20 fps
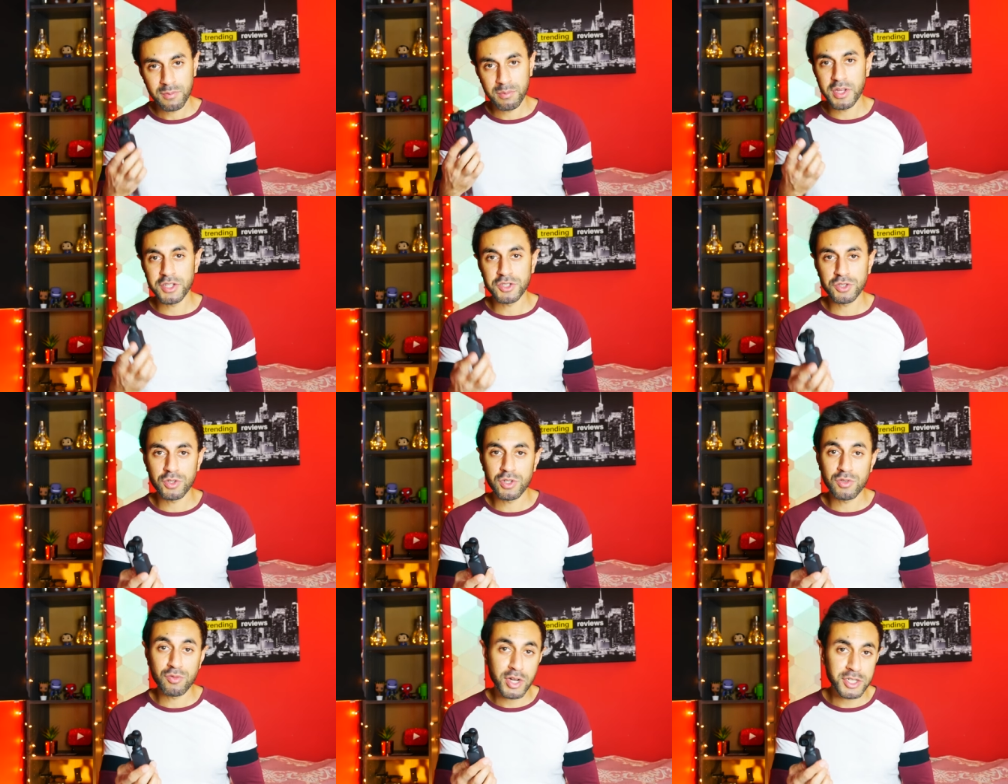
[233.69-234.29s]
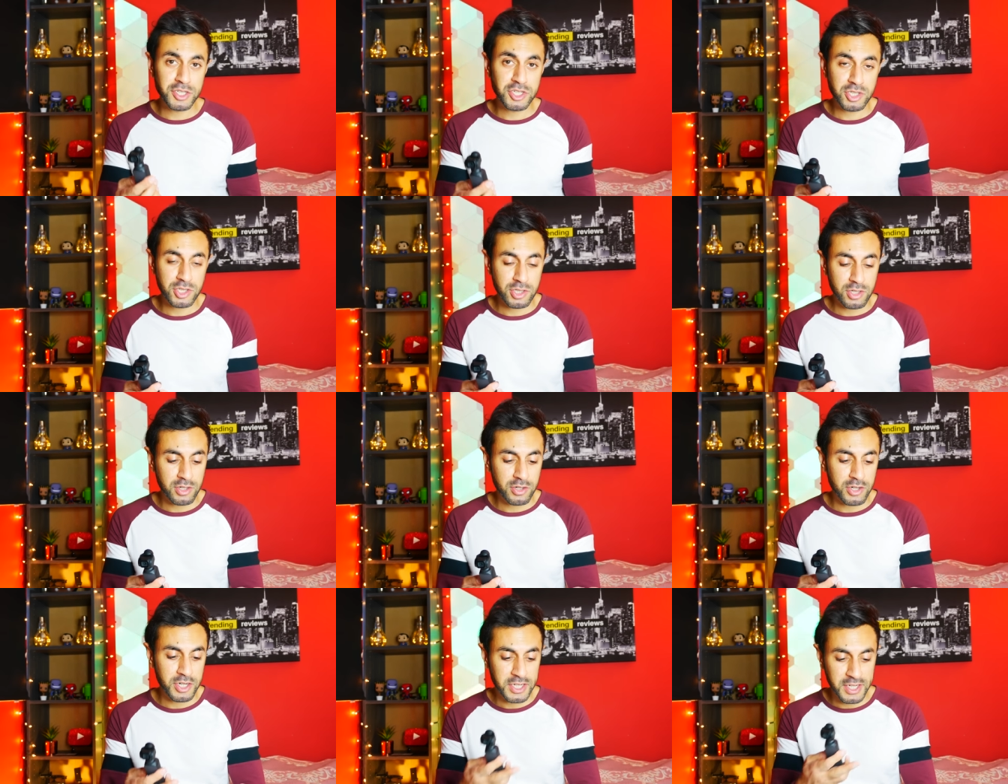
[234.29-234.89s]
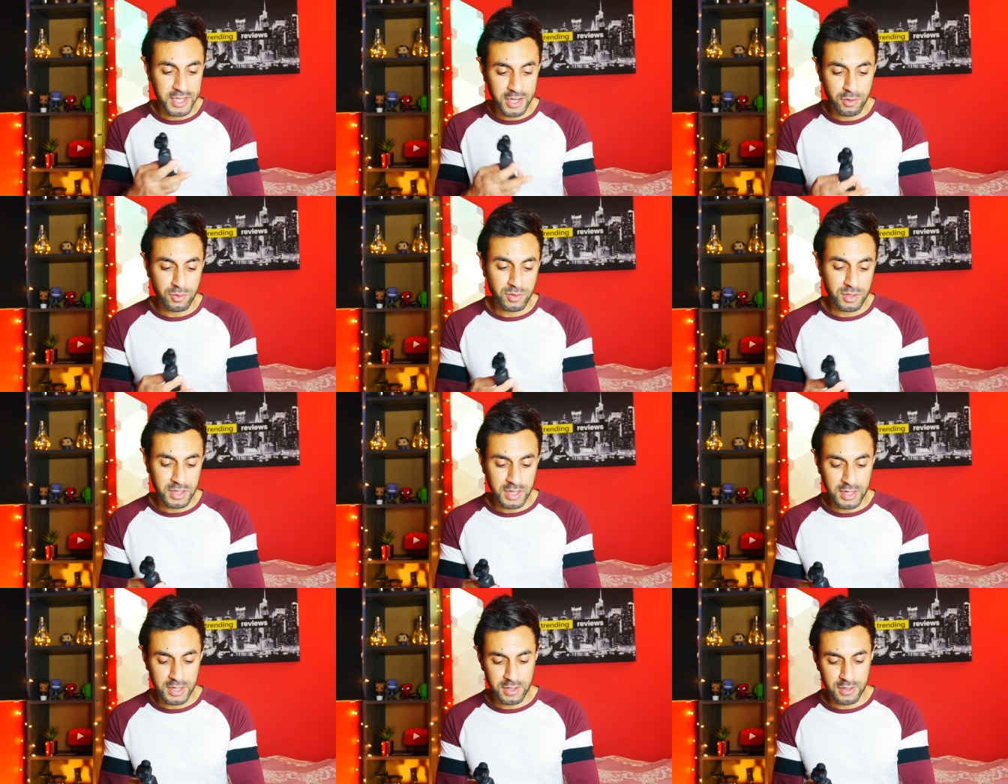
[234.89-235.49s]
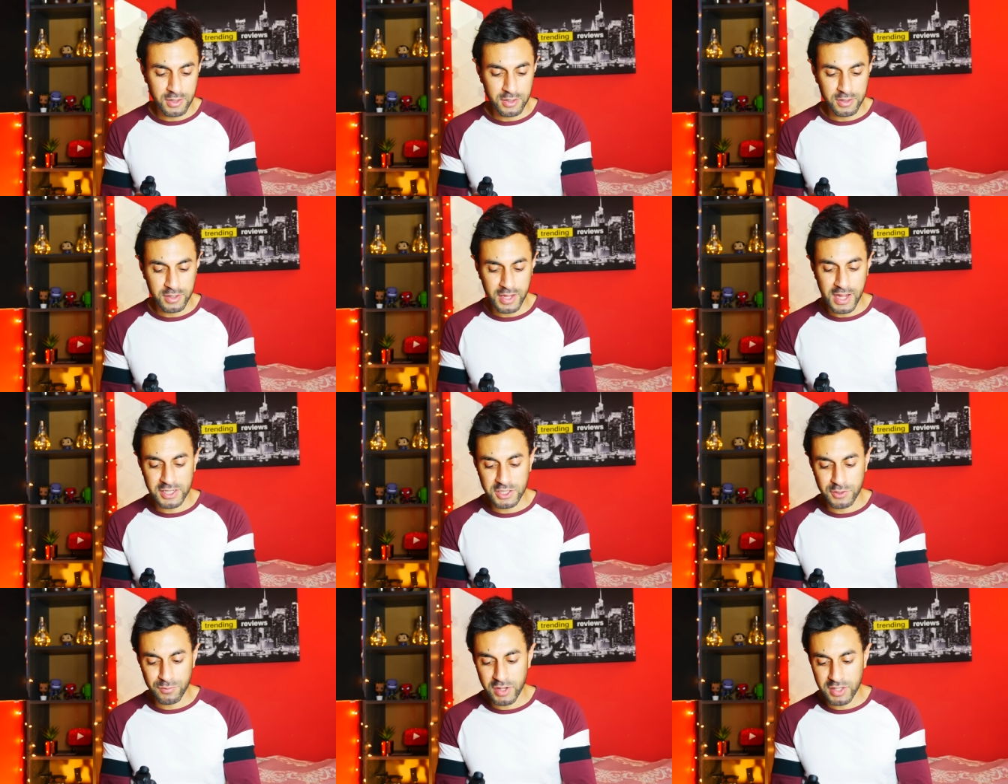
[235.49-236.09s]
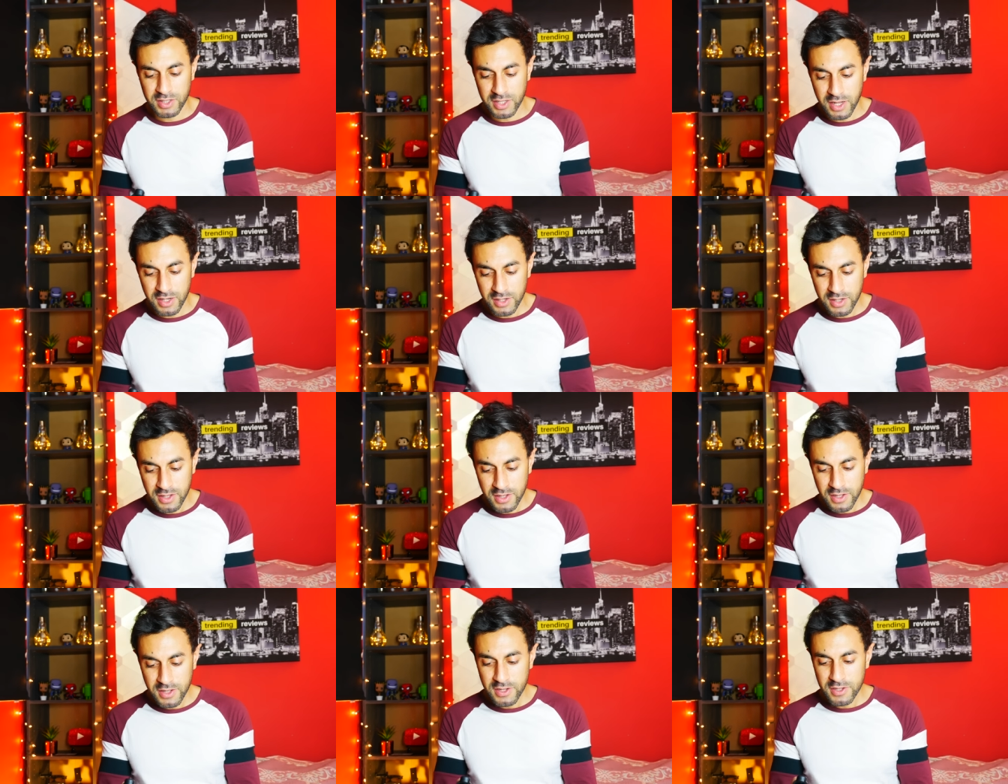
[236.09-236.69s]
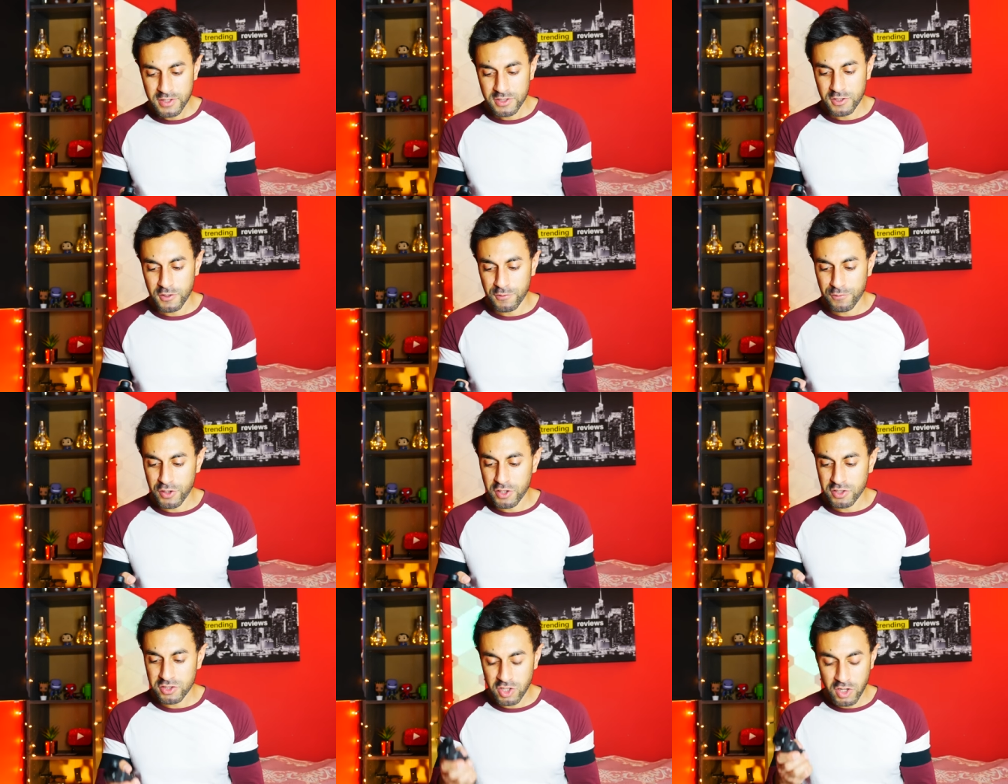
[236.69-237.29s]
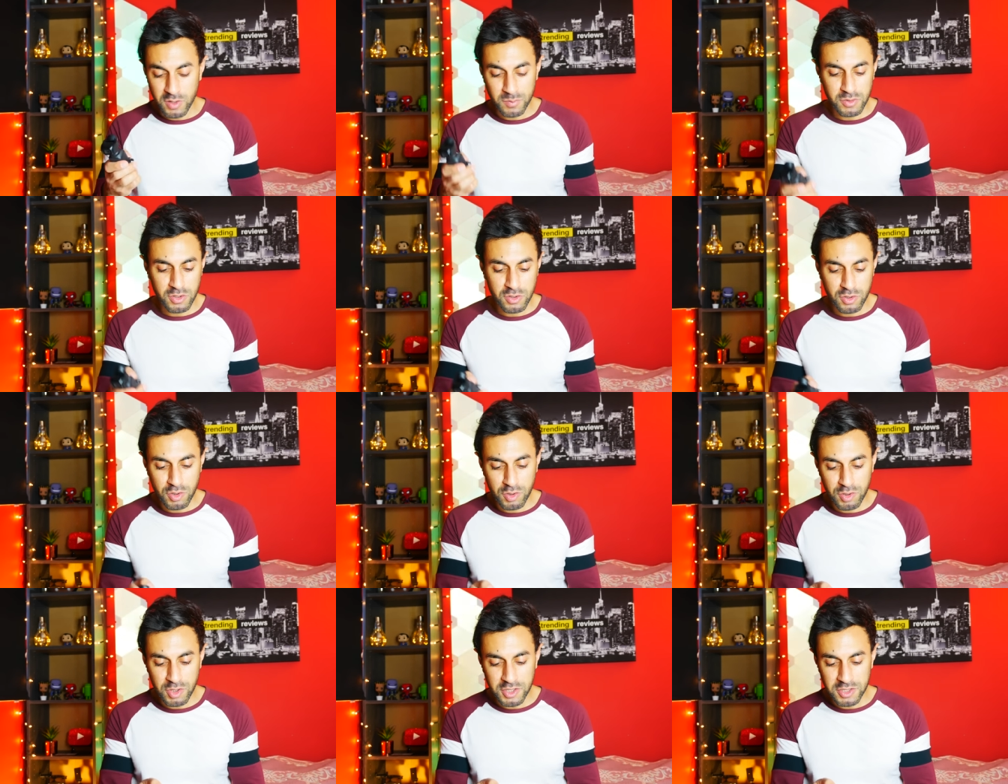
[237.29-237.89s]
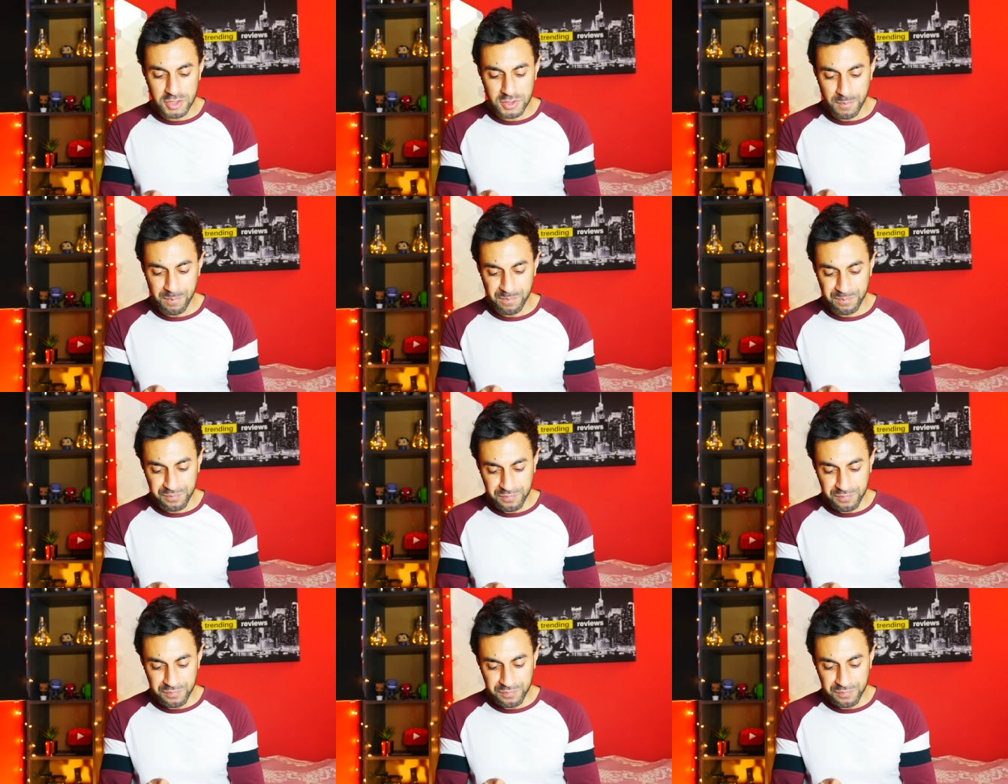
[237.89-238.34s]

Make sure you register an account and uh, activate that. So the first time you do this,